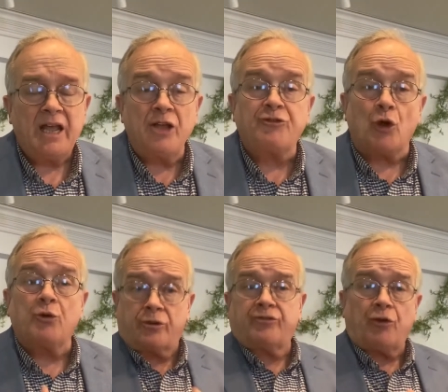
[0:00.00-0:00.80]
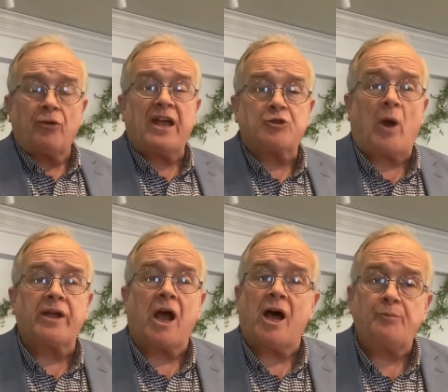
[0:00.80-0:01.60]
And so, so that's why
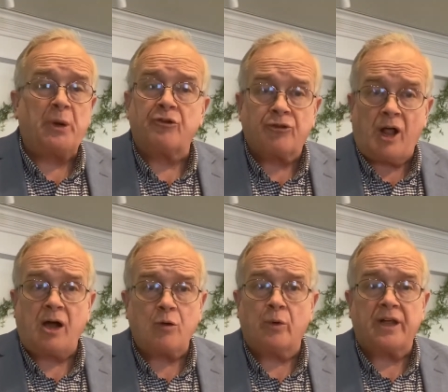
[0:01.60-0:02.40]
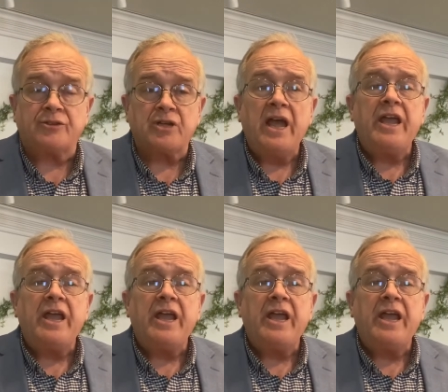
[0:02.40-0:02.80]
God bears long with us.